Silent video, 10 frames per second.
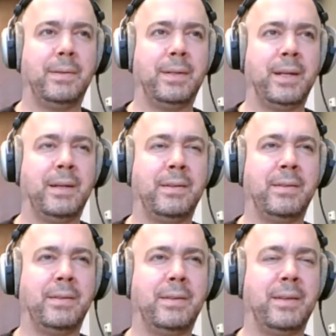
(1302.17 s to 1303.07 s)
yeah,
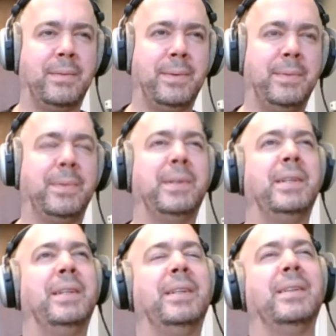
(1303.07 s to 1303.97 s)
we
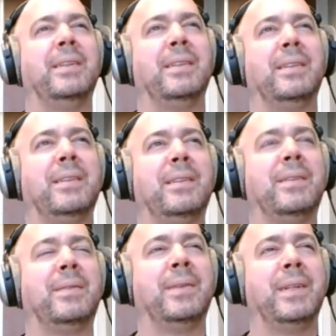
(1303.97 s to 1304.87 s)
really
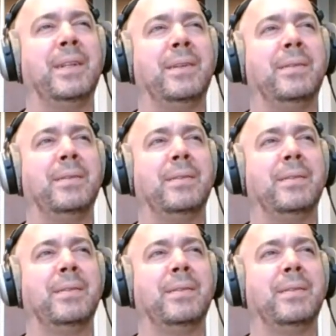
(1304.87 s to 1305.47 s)
wait no,